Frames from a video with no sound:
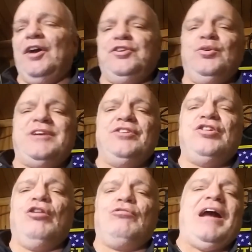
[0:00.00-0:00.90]
You can
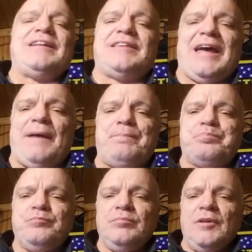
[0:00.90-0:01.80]
correct that
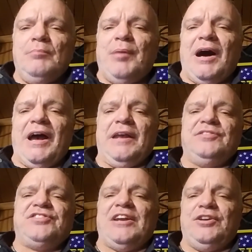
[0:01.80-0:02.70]
by
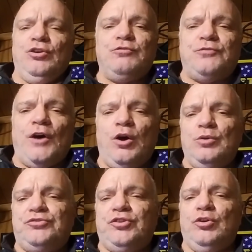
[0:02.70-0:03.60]
setting your
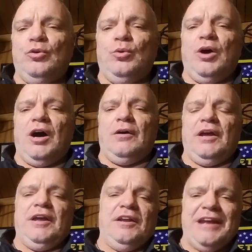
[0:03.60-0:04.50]
phone to
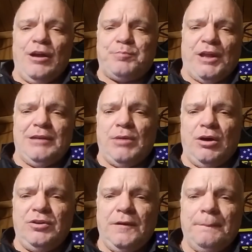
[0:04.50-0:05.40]
an airplane
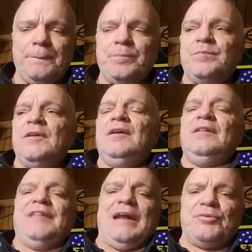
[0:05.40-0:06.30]
mode.
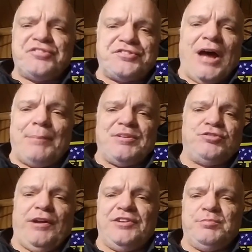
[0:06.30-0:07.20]
That will stop the
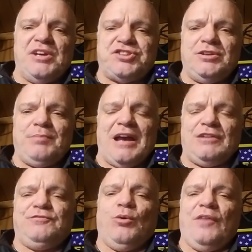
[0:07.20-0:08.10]
transmission back
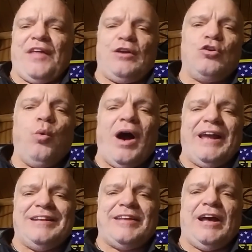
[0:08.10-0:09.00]
and forth. That'll
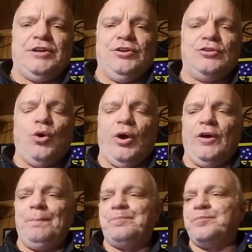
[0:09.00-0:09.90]
quiet it down in your
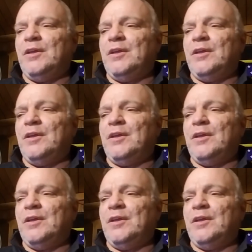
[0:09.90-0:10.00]
coil.